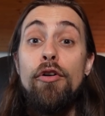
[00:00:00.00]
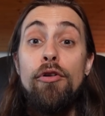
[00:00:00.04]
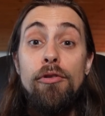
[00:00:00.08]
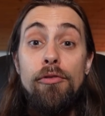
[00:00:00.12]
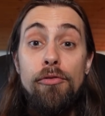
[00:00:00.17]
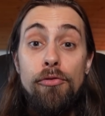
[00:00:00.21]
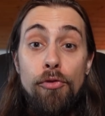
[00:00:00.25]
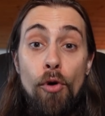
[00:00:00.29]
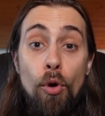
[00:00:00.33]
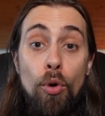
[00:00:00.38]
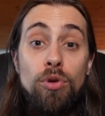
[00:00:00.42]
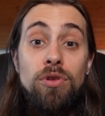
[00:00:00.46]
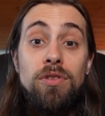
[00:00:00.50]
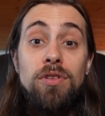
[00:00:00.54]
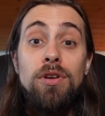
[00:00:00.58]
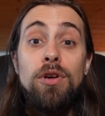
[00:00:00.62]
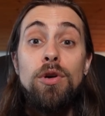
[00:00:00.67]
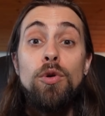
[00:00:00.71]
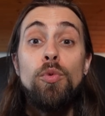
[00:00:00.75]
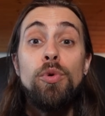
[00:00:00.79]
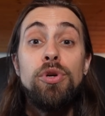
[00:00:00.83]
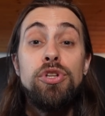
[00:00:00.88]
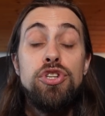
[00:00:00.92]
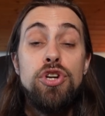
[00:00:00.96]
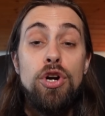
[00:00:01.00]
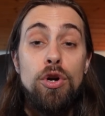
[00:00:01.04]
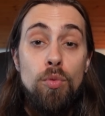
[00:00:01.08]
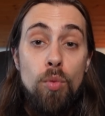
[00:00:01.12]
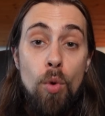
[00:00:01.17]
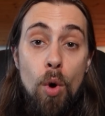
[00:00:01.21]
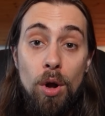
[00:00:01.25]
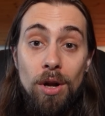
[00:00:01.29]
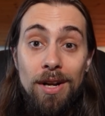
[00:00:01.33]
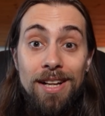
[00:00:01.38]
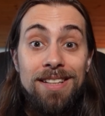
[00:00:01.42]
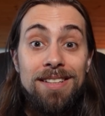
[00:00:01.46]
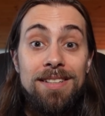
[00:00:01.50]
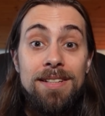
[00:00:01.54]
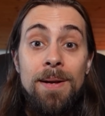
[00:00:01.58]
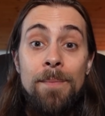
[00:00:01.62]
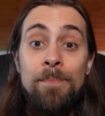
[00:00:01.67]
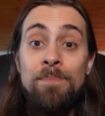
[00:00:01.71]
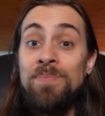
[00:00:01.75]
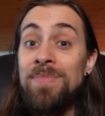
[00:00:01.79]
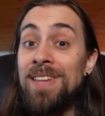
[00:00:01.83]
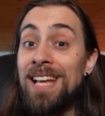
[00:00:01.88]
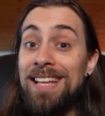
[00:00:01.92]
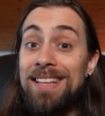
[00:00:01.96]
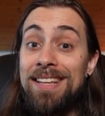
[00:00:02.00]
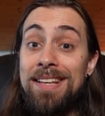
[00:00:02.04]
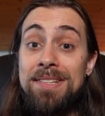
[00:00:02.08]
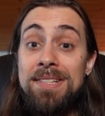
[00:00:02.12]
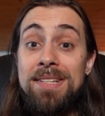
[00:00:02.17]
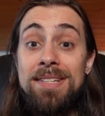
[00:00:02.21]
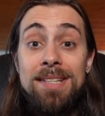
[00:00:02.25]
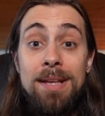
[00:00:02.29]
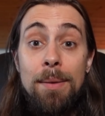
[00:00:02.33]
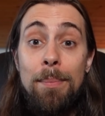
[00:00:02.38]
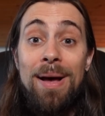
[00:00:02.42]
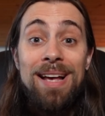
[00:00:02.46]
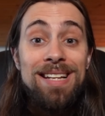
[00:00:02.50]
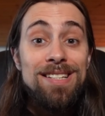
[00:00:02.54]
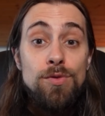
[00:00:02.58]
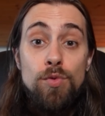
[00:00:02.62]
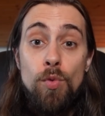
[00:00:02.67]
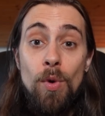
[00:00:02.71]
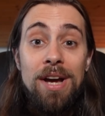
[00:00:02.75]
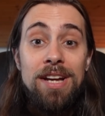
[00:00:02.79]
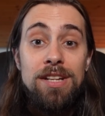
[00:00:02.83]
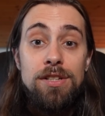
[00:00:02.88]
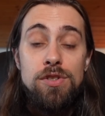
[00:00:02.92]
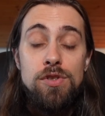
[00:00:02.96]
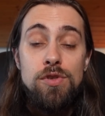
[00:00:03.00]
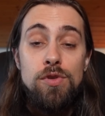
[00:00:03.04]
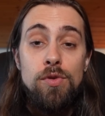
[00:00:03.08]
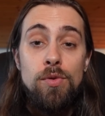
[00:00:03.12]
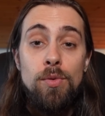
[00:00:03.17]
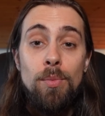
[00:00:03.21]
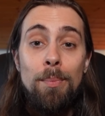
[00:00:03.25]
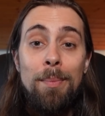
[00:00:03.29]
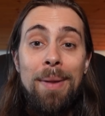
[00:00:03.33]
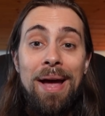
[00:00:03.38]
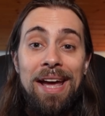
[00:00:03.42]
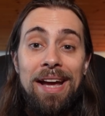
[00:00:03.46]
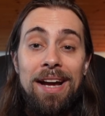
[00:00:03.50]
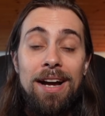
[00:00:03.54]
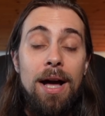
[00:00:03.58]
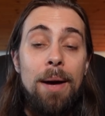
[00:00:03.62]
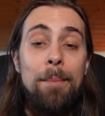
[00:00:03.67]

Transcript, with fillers: Vote with your wallet. This is the best way to make